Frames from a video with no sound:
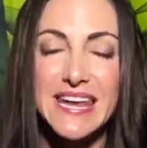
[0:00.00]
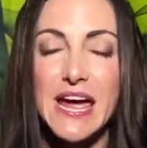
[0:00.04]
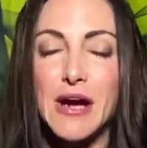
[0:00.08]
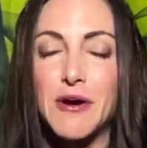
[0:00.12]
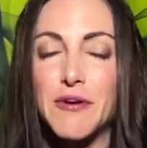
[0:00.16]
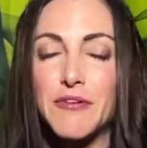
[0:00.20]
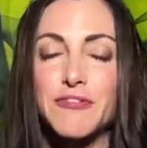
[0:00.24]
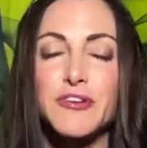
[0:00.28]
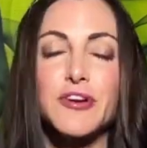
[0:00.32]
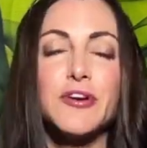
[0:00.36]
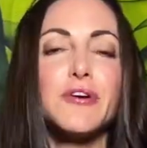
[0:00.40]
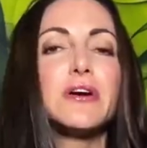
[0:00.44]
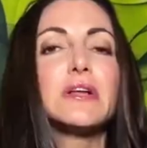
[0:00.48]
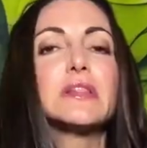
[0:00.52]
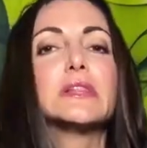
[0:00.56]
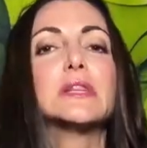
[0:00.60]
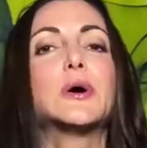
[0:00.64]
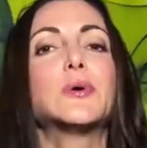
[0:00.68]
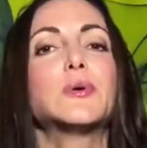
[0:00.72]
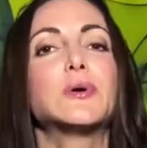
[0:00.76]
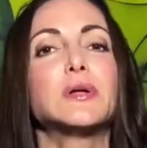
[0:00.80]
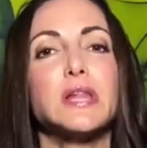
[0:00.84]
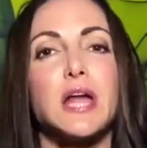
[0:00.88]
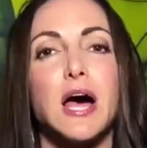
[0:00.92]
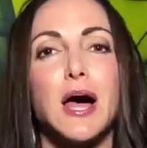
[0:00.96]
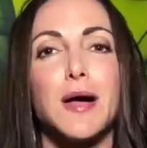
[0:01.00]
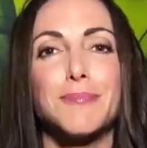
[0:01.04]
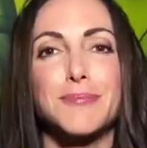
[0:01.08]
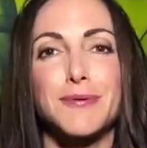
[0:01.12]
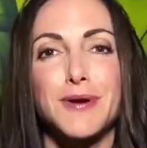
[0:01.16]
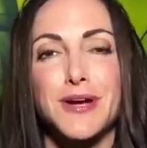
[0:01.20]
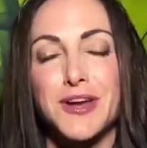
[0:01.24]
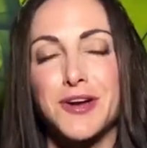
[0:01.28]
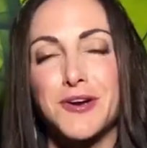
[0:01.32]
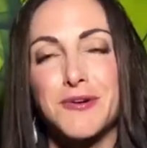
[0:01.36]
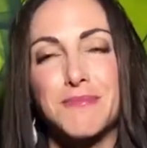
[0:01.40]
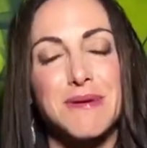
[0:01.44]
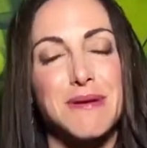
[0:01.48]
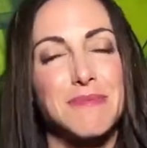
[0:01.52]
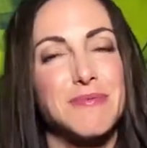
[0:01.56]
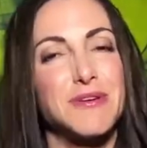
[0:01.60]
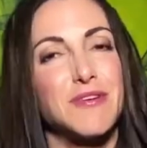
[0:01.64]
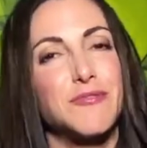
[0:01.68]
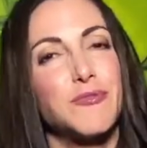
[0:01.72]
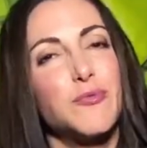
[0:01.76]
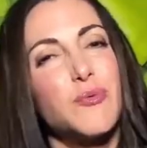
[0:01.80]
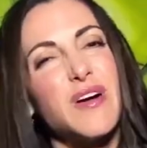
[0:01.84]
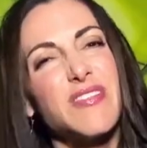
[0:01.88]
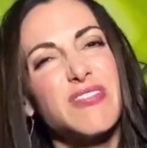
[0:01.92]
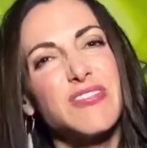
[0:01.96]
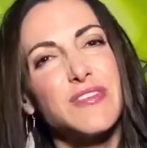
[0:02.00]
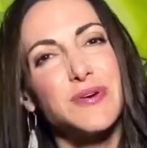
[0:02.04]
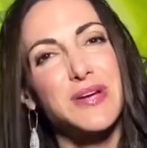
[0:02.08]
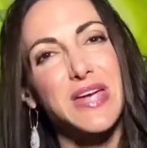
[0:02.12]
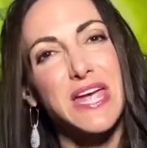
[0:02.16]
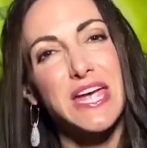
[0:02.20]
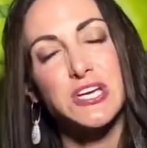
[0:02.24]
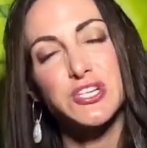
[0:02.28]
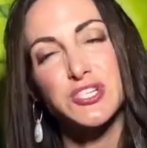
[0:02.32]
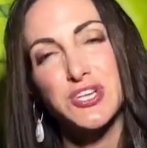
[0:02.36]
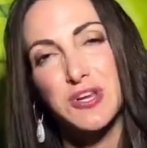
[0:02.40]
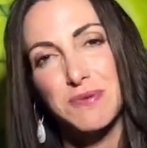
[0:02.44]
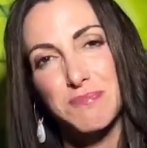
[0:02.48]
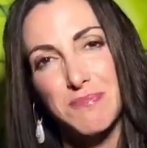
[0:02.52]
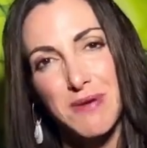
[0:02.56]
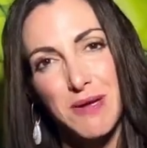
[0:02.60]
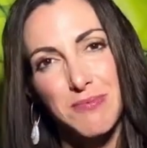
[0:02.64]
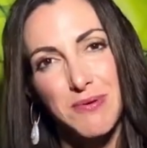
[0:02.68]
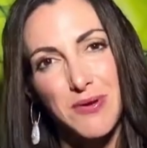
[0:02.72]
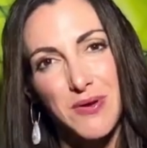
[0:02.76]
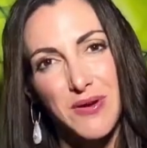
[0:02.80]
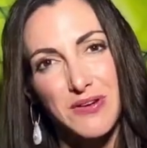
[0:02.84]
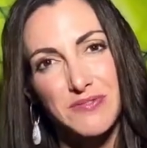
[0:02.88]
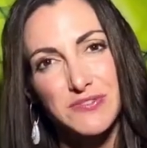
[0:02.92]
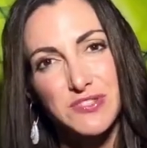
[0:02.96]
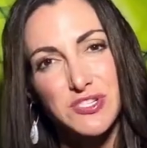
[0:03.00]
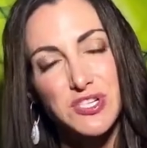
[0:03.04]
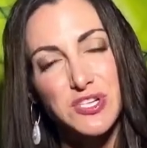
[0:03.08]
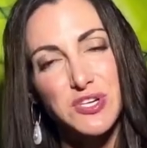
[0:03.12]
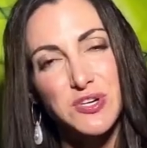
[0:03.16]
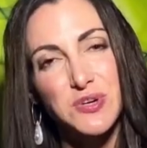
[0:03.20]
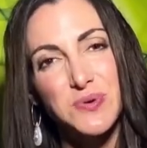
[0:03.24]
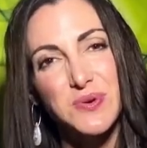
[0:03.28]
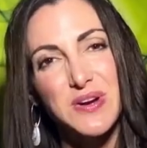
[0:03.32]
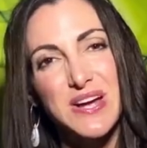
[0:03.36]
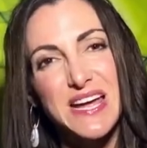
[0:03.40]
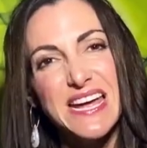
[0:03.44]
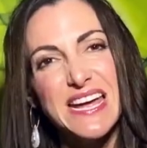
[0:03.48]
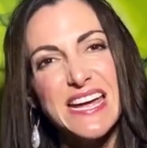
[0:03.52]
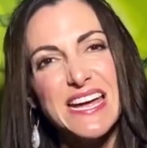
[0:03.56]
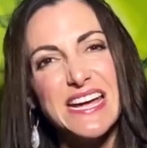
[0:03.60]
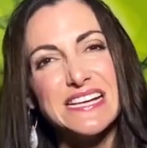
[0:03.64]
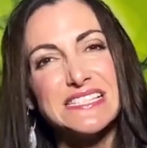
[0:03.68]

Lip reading: Now, if you're a local operator, maybe you have one location, maybe you have two,